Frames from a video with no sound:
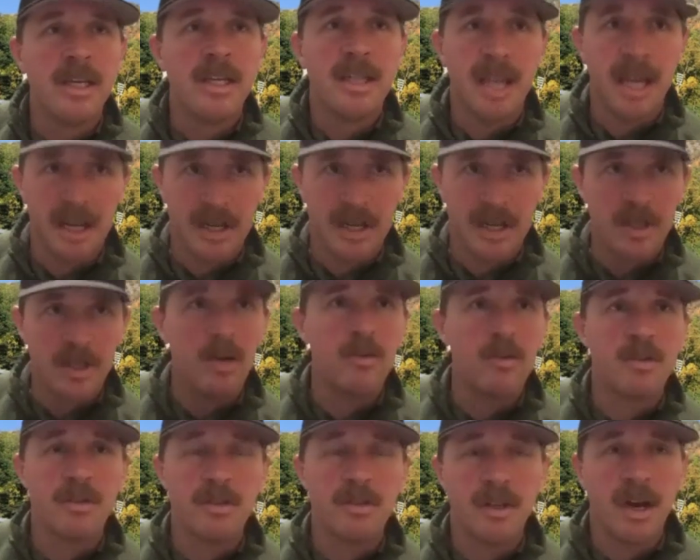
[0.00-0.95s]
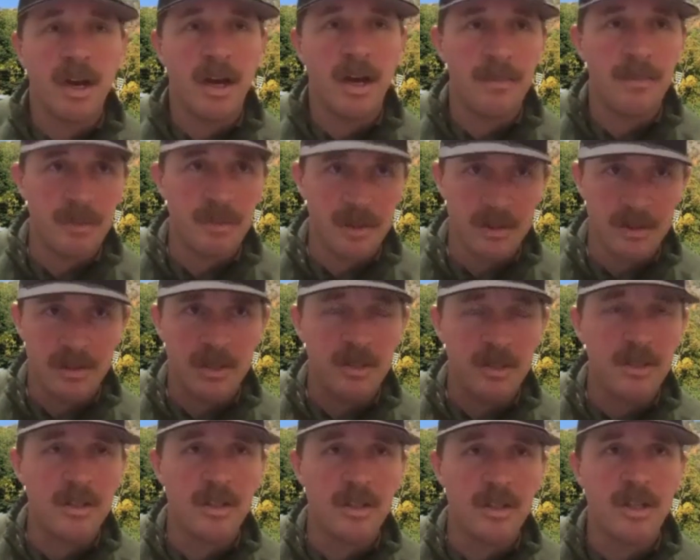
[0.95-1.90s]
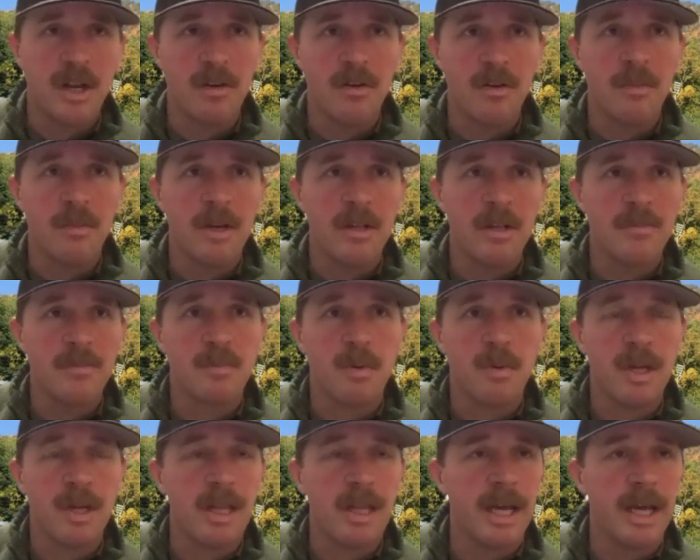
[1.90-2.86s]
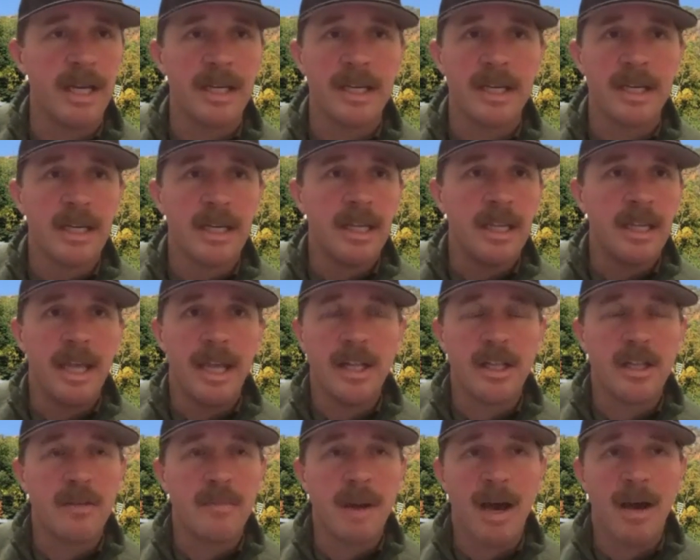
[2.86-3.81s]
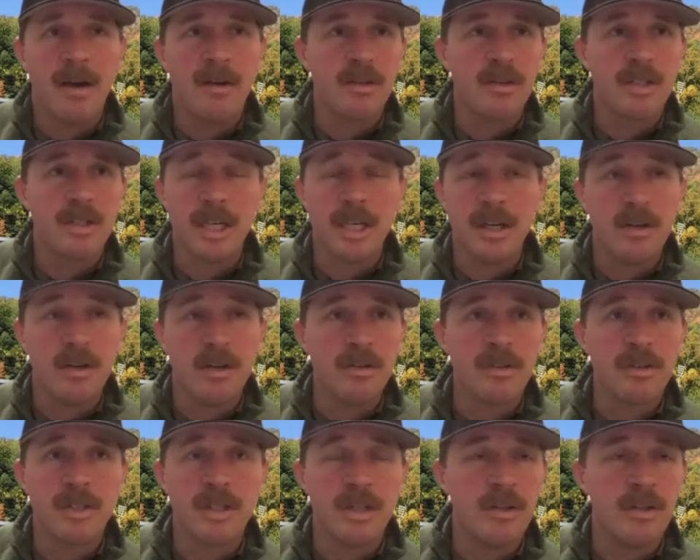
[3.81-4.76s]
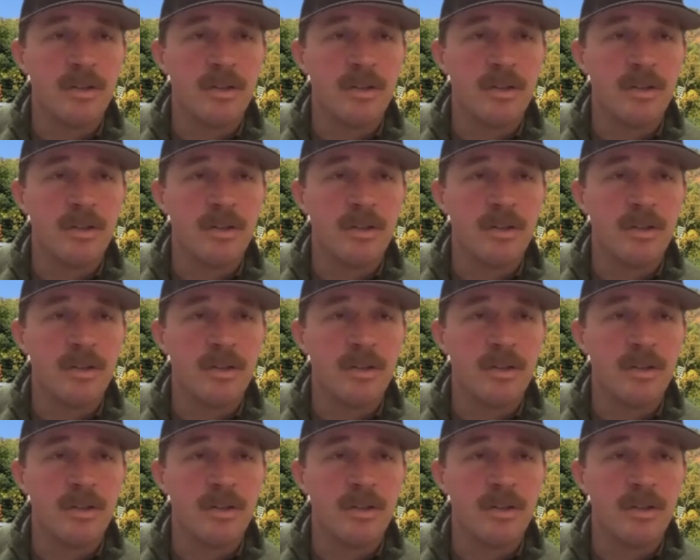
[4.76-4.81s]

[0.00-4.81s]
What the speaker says: Then to coach, to General Menase's point, like then it's about skills.